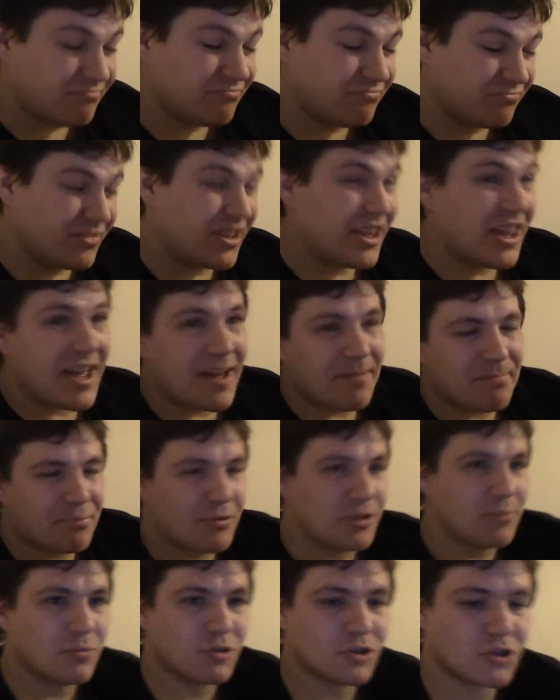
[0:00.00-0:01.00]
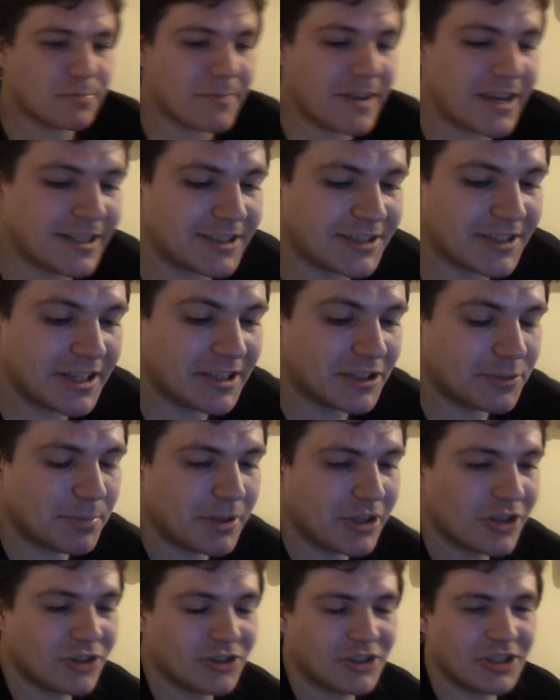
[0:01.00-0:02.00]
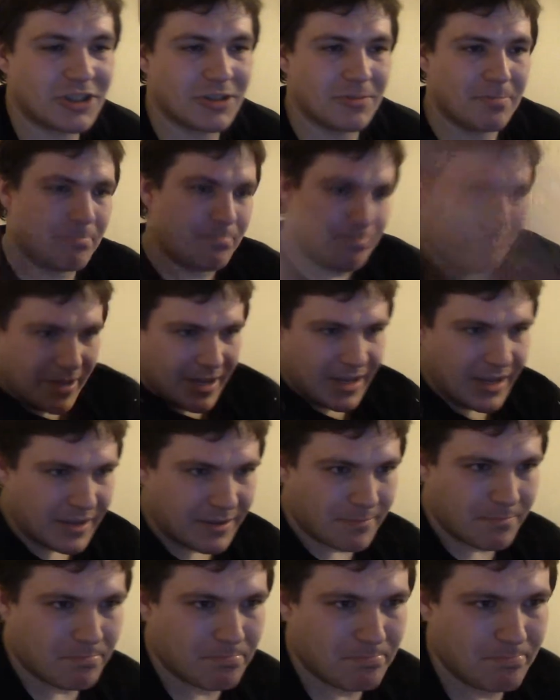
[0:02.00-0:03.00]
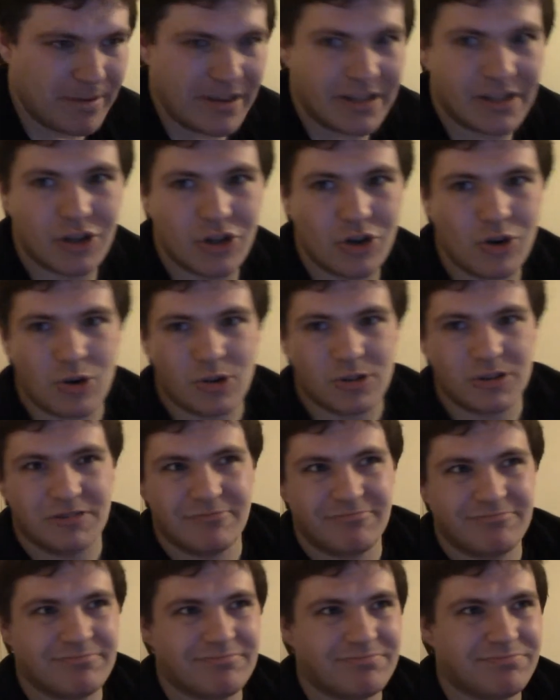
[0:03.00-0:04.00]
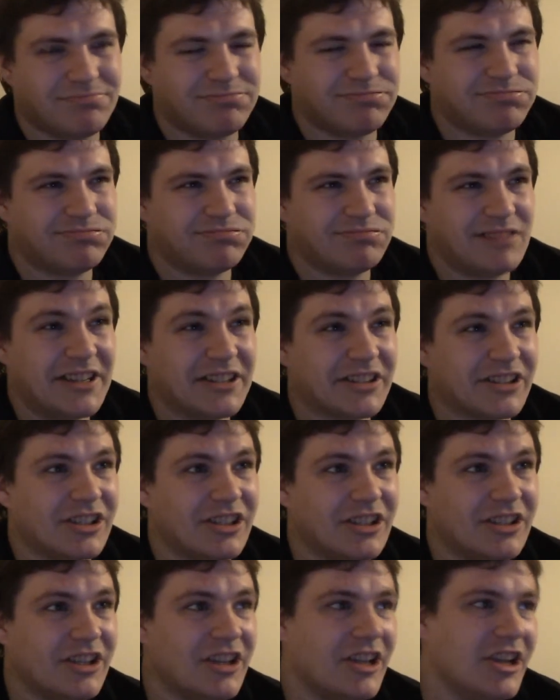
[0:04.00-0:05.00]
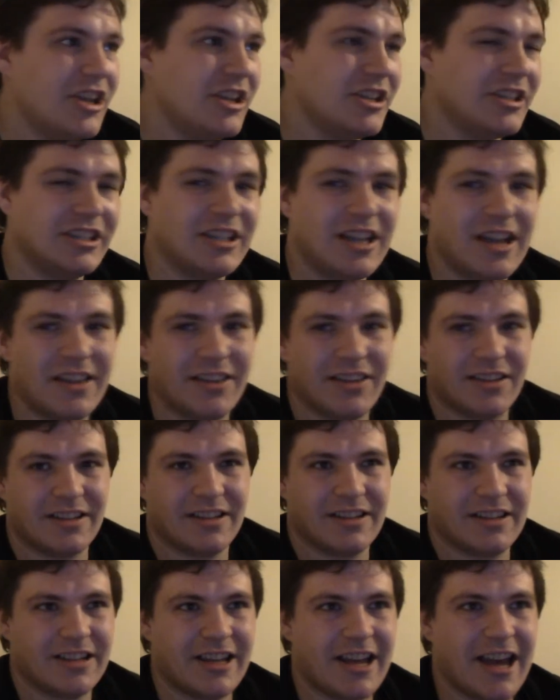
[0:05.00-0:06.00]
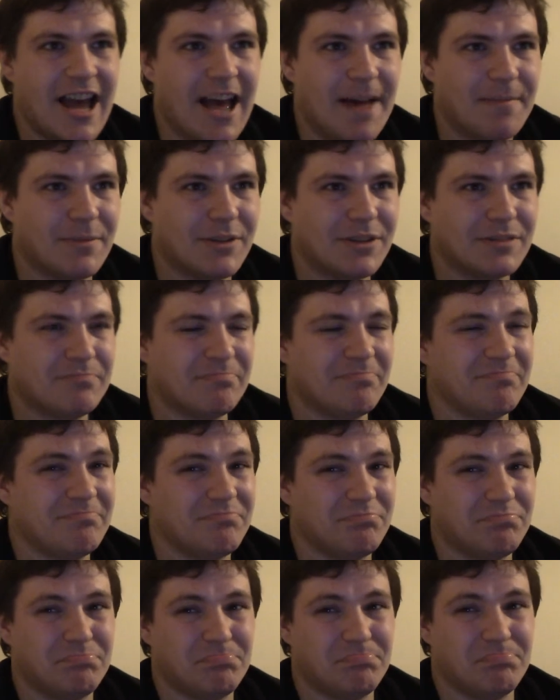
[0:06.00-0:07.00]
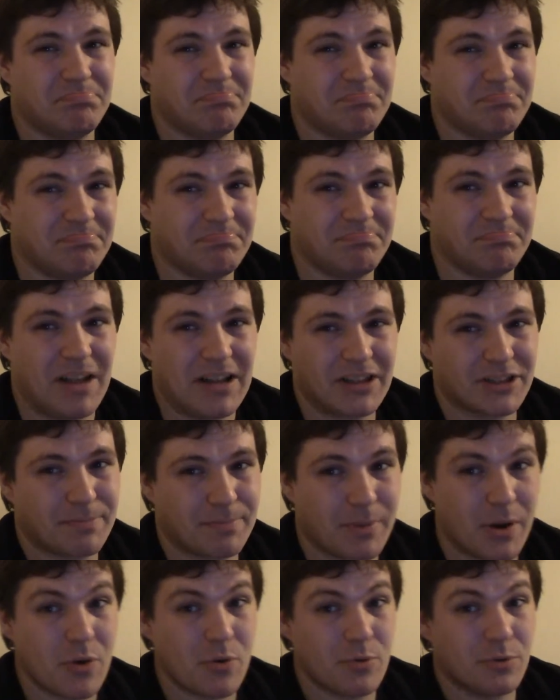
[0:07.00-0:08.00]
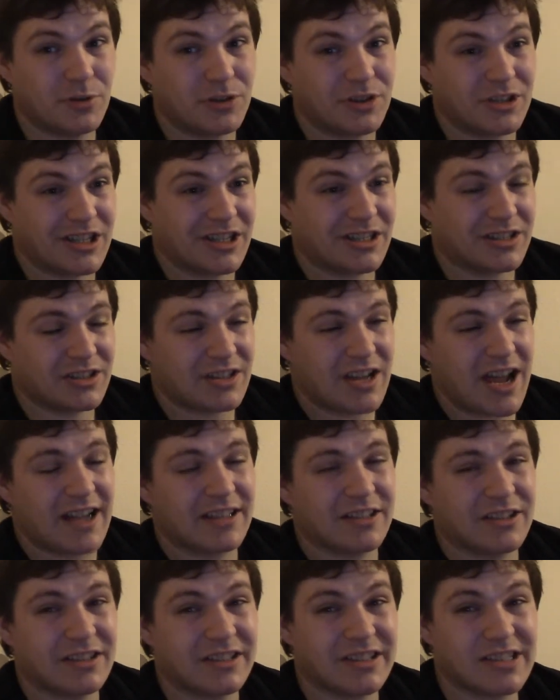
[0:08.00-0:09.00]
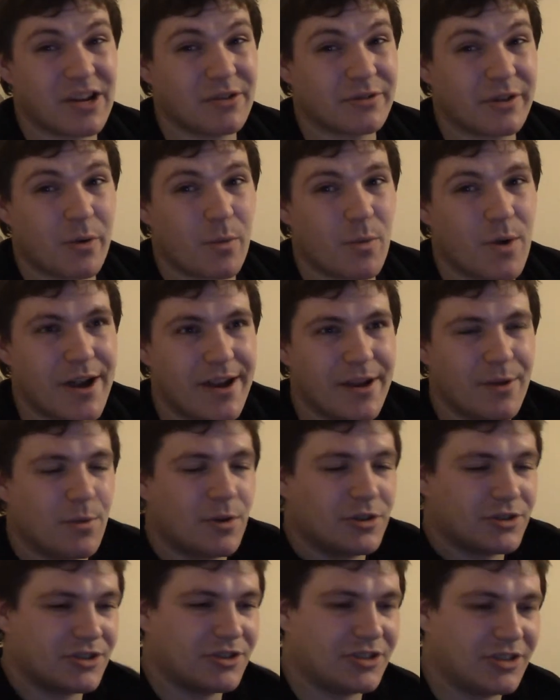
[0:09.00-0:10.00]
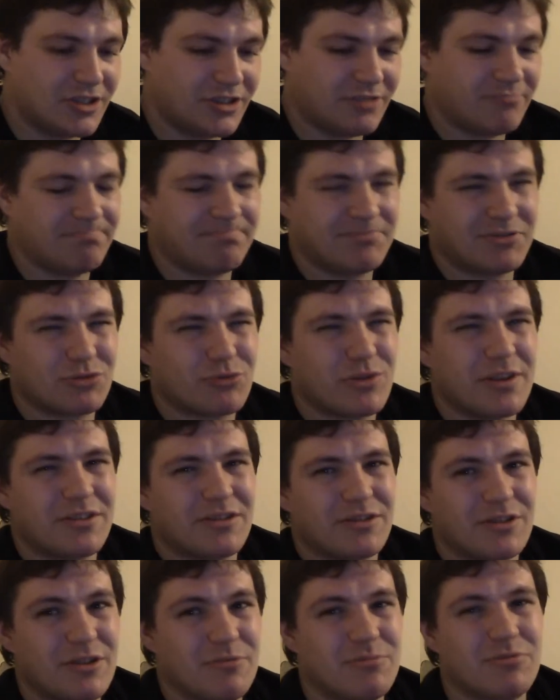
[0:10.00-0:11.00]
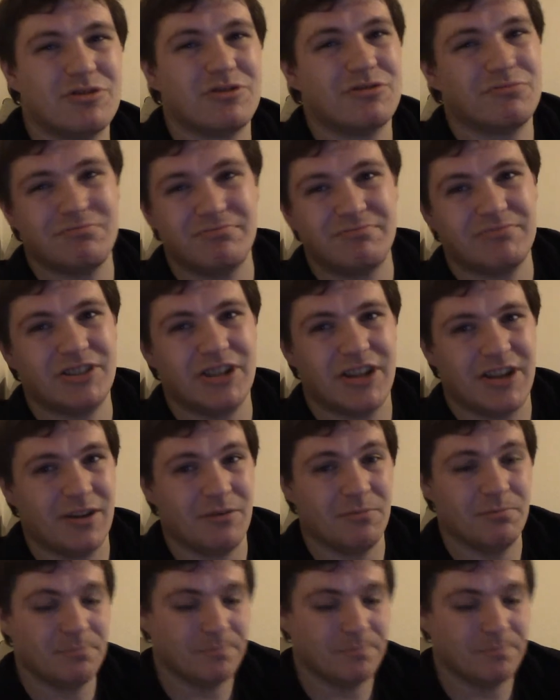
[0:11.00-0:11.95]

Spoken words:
That pretty much makes sense because it's a big gun. It's gonna hurt you like a hammer, I suppose. I don't know why it wasn't strength 2, but you know,